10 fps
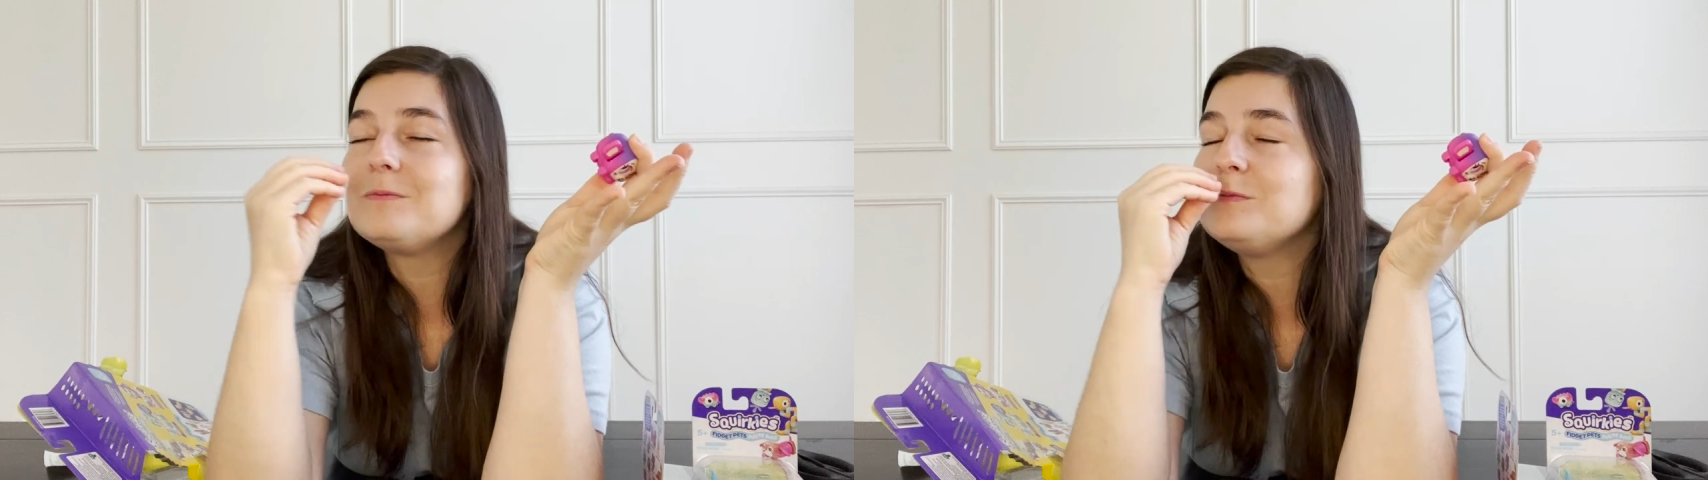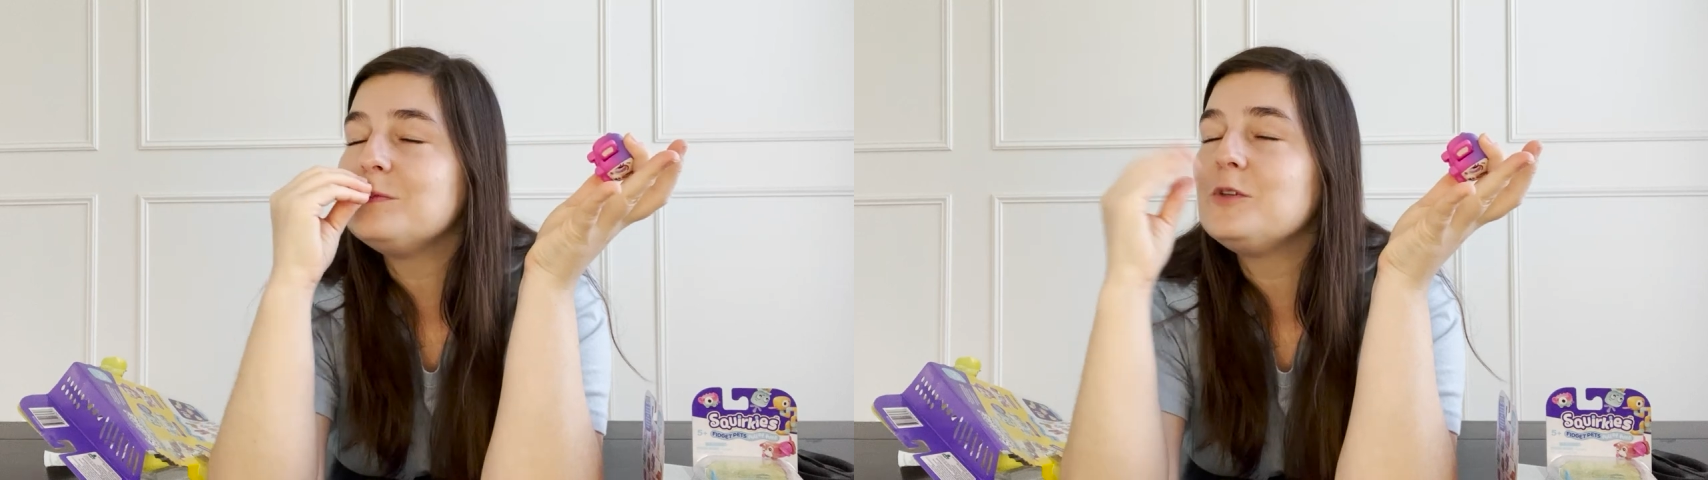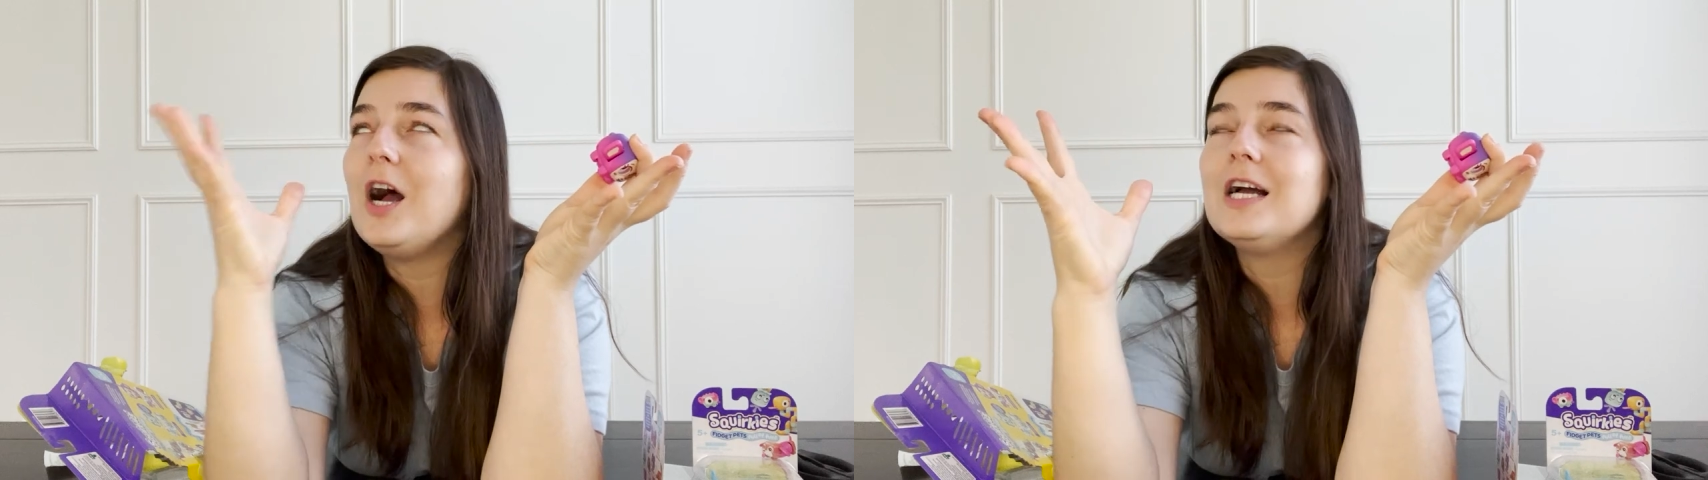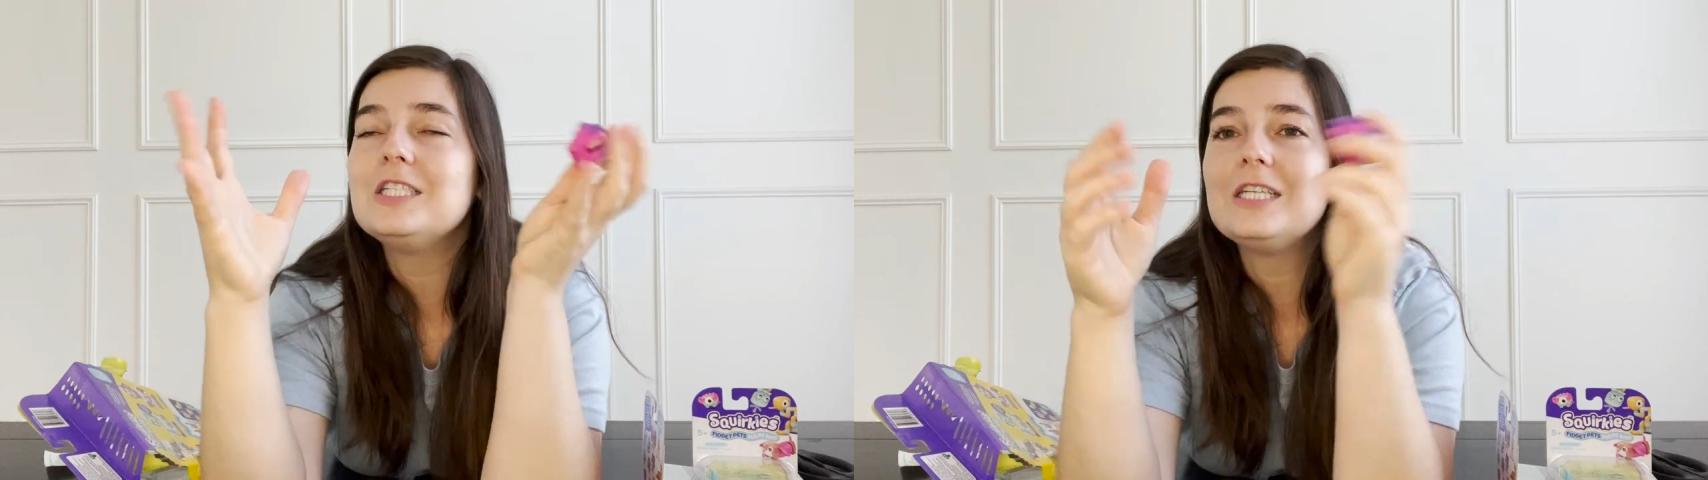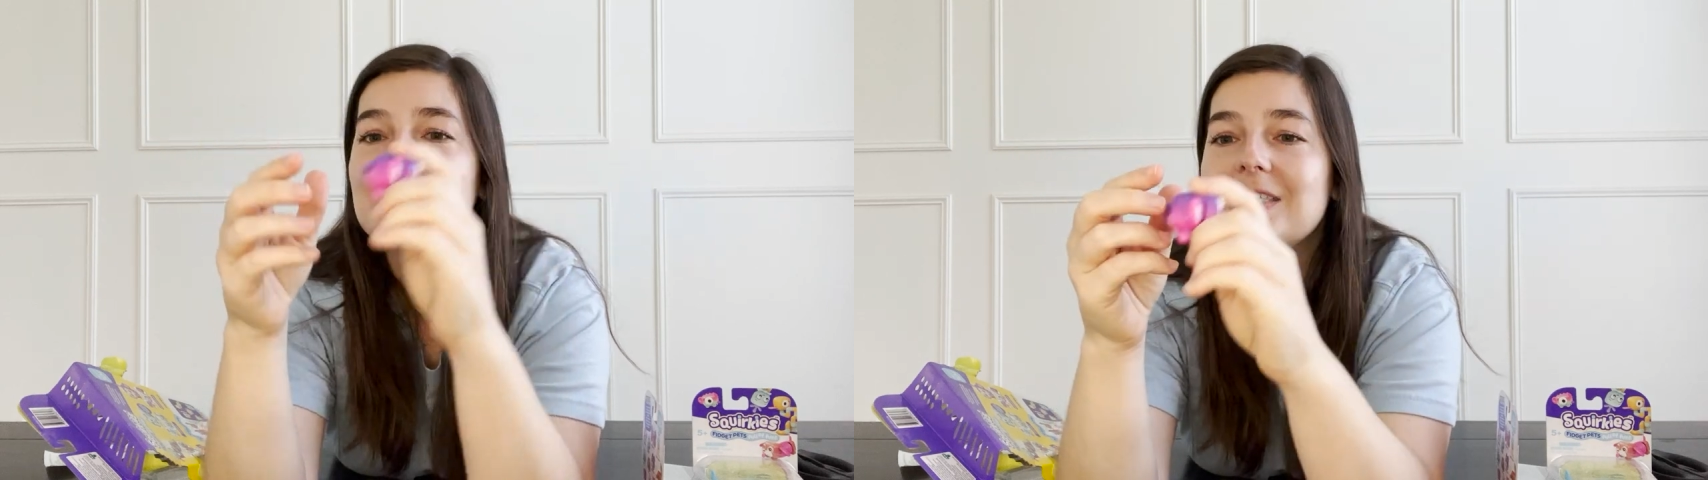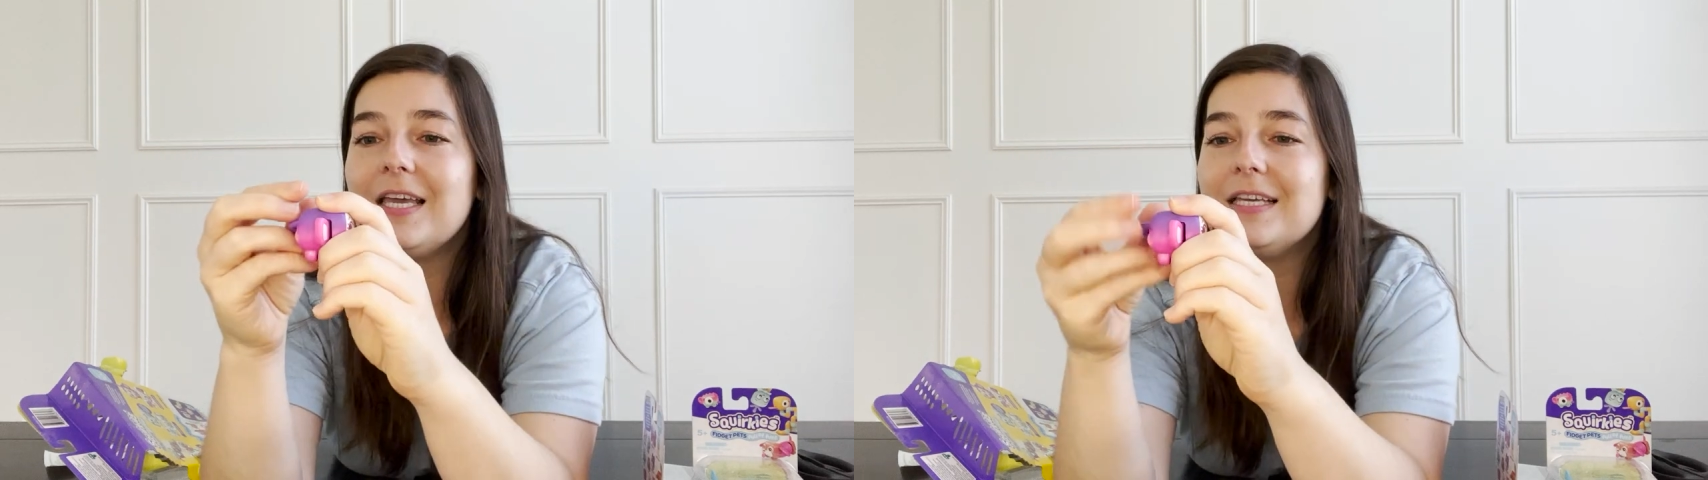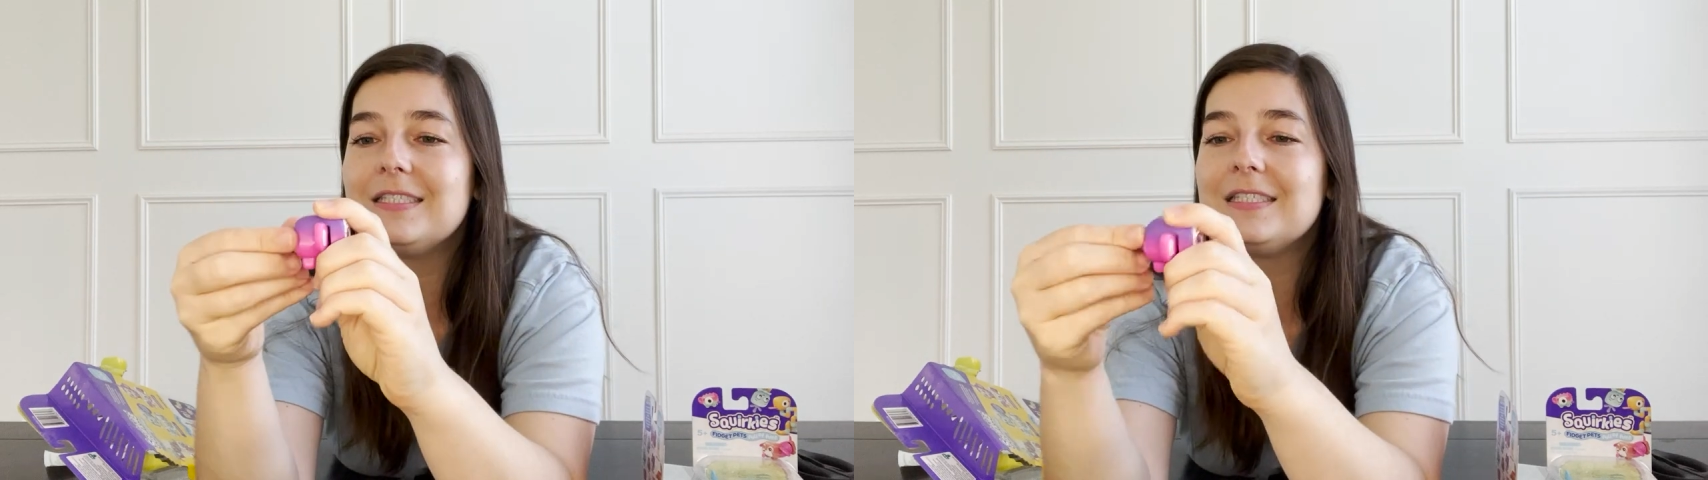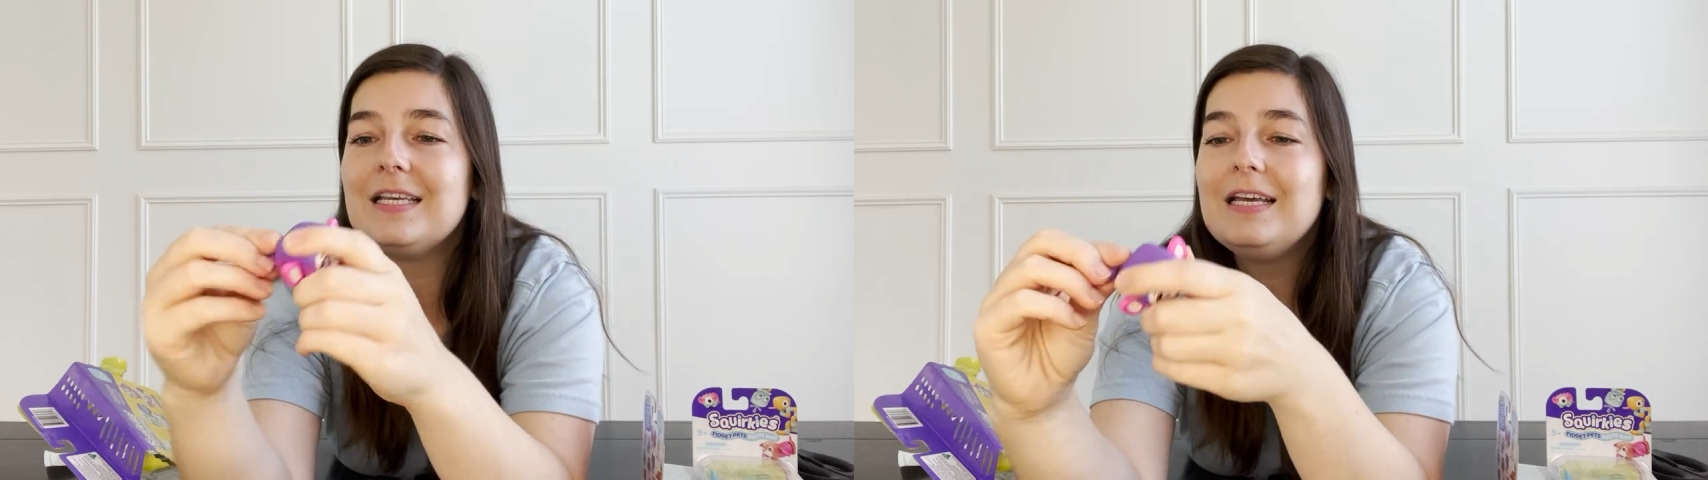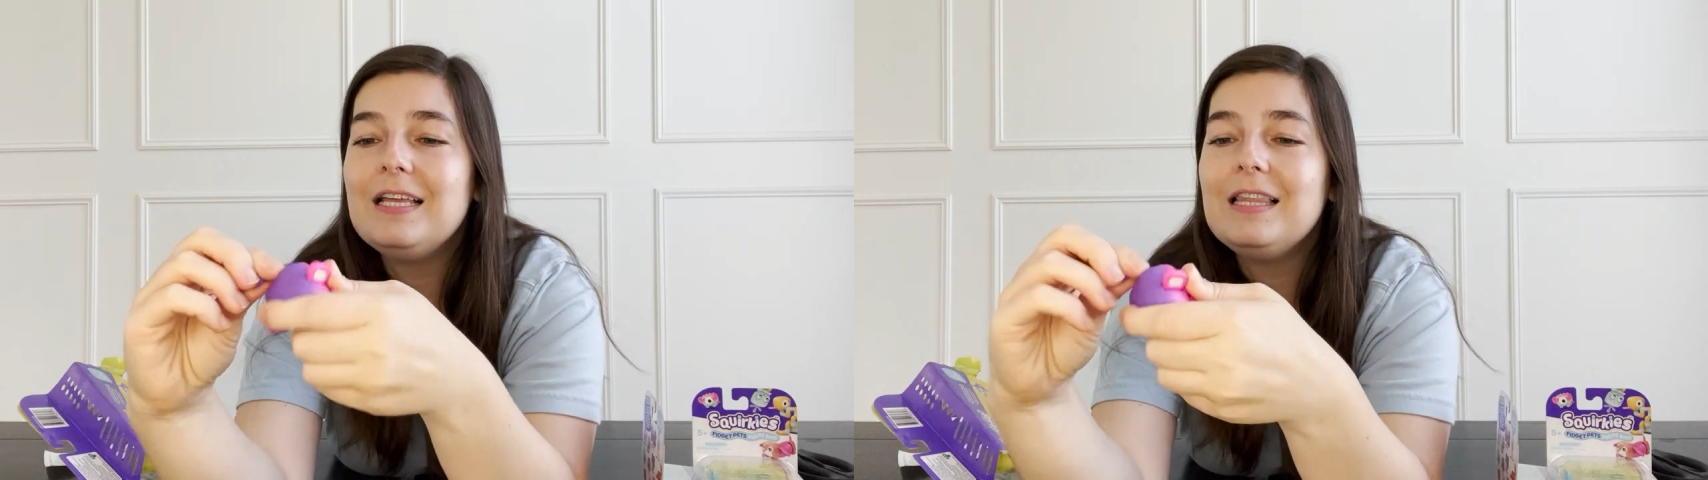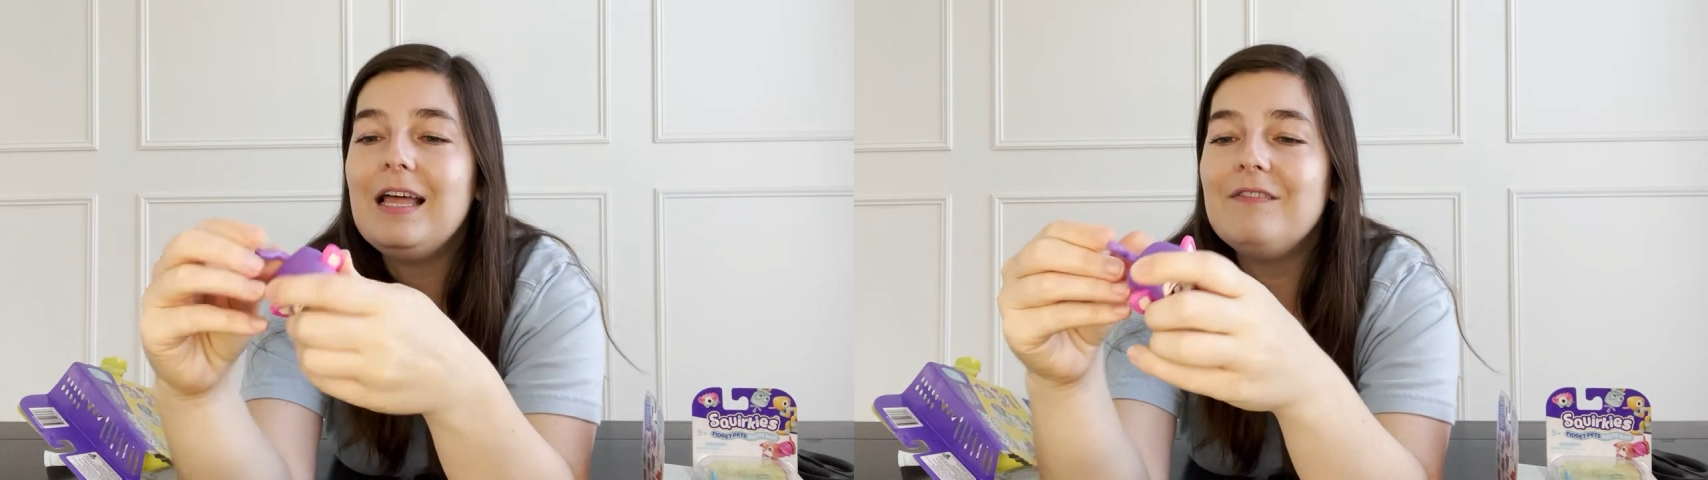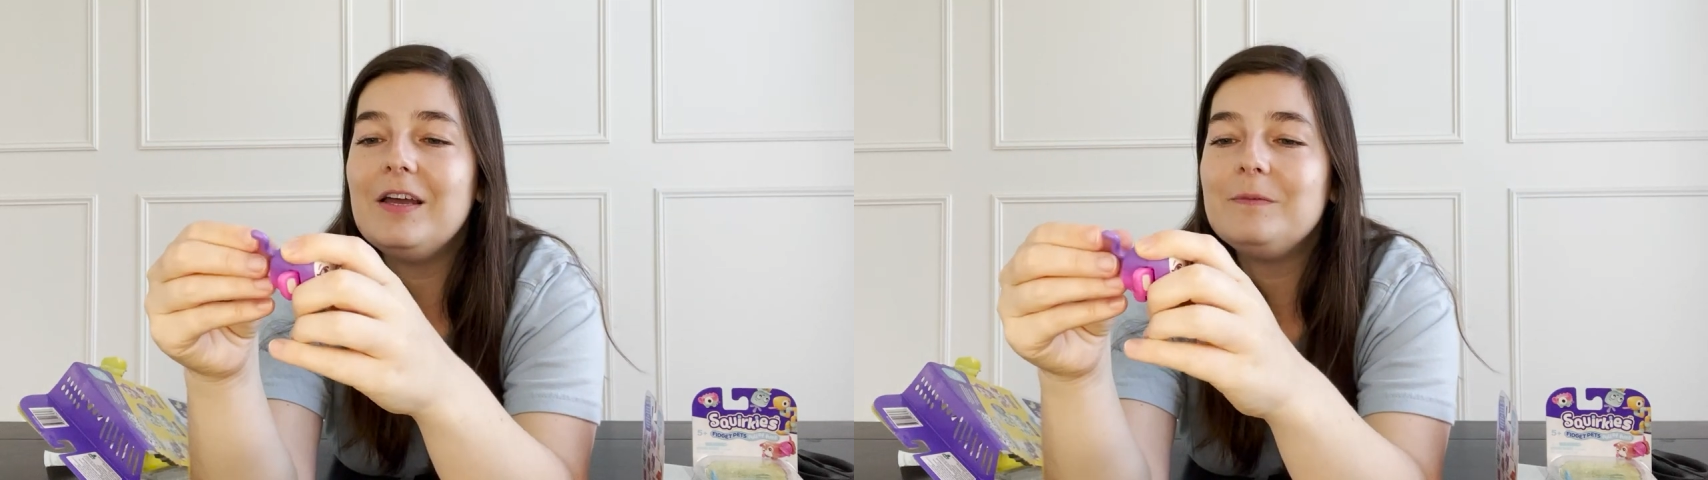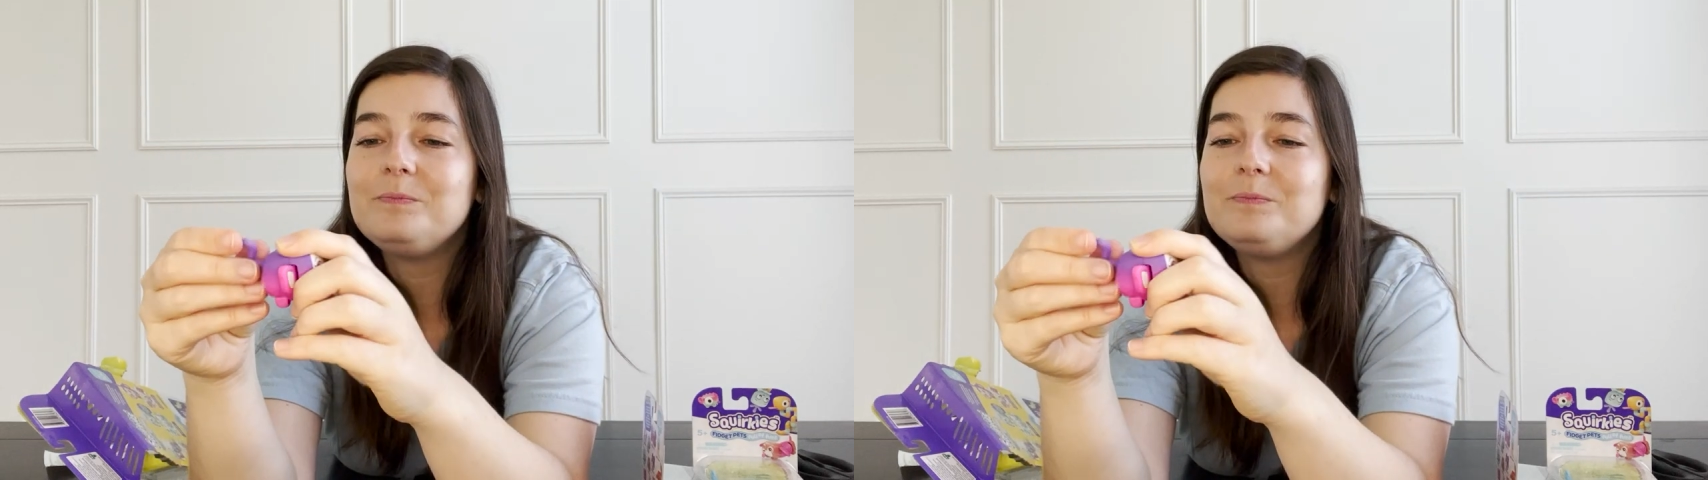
Mwah, chef's kiss. Love it.